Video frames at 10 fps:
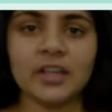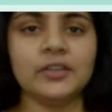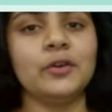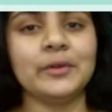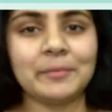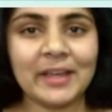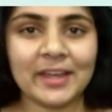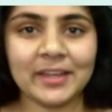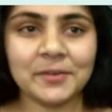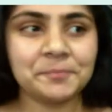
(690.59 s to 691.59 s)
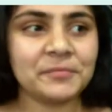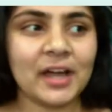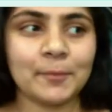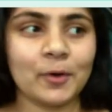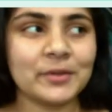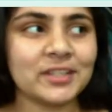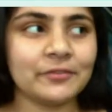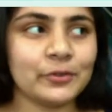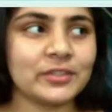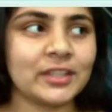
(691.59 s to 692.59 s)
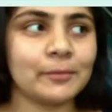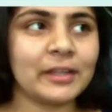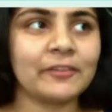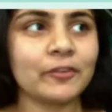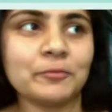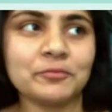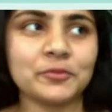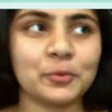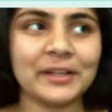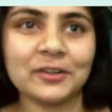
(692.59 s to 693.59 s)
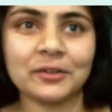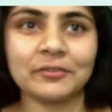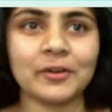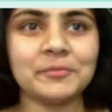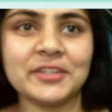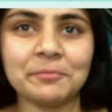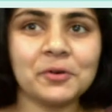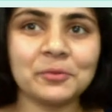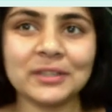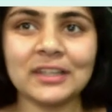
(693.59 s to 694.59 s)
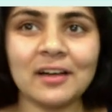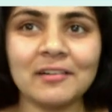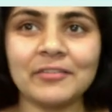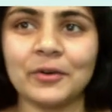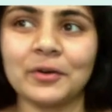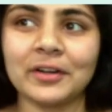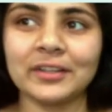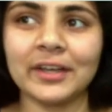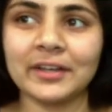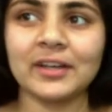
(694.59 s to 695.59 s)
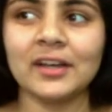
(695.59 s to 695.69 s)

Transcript: You know, in my head, I'm always confusing them, like from Dimple with Love, or like